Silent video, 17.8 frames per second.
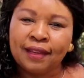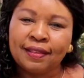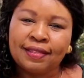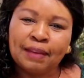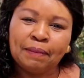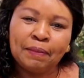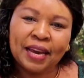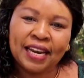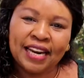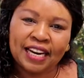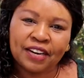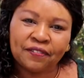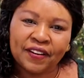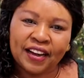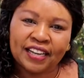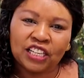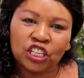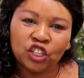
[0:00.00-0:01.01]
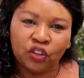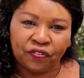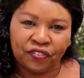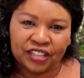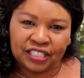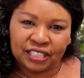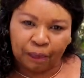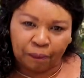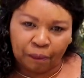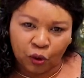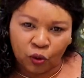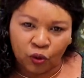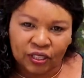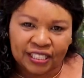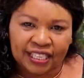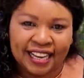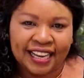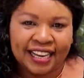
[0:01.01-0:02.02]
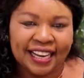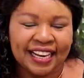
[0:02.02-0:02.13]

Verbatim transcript: The main advantage of this approach